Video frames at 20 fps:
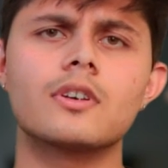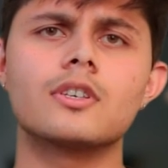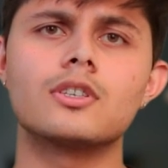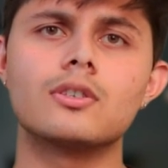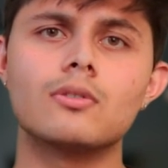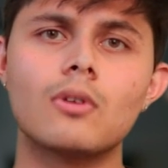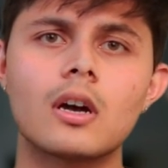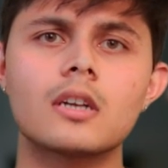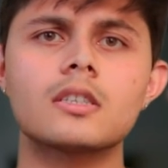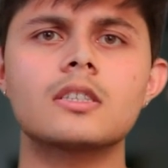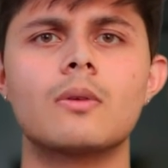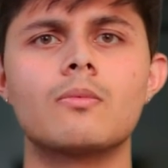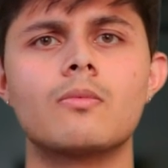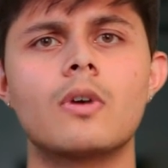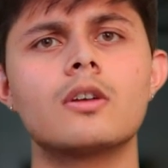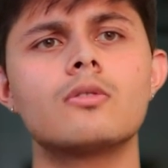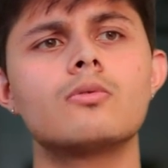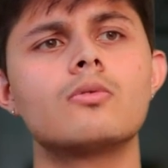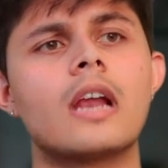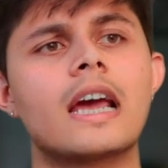you are
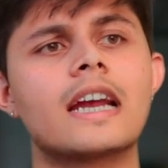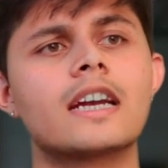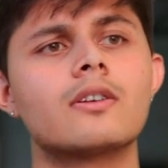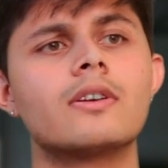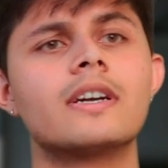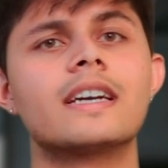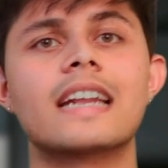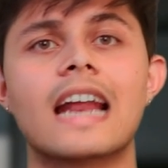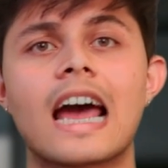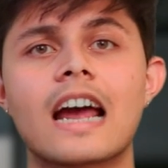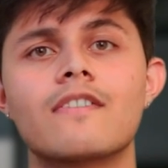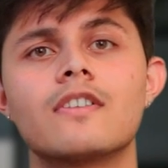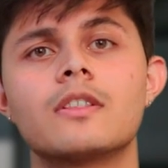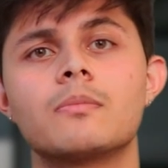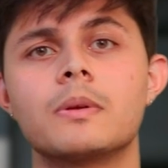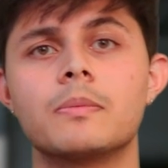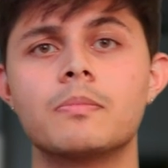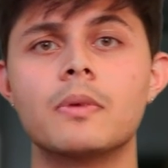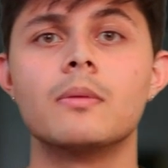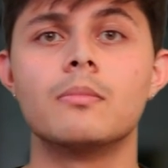someone who like to interact with
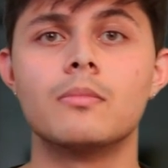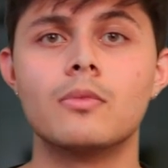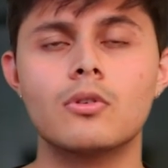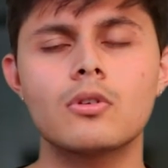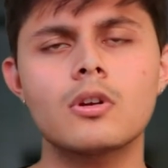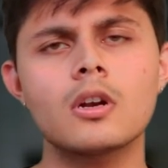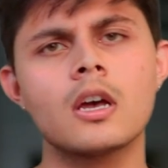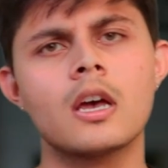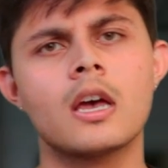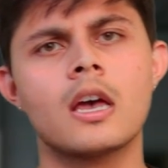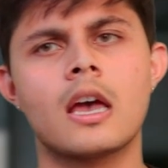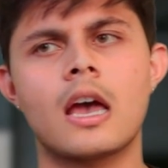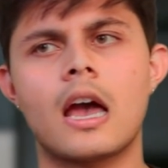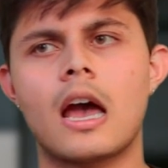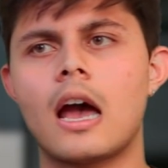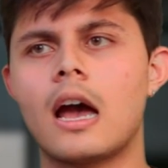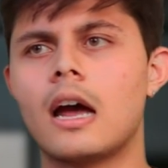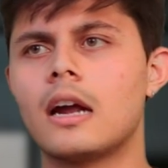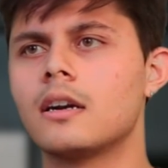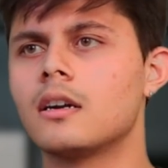people more
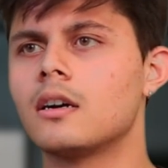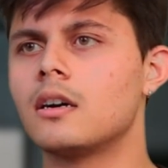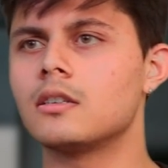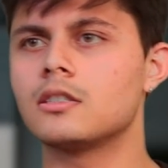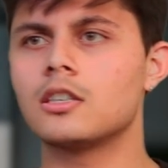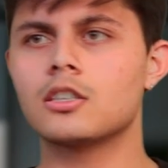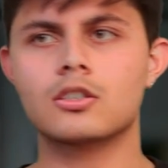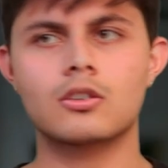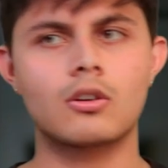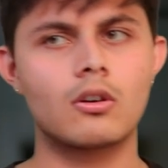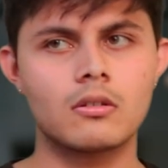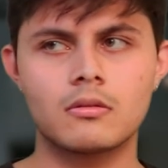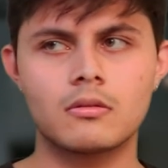and just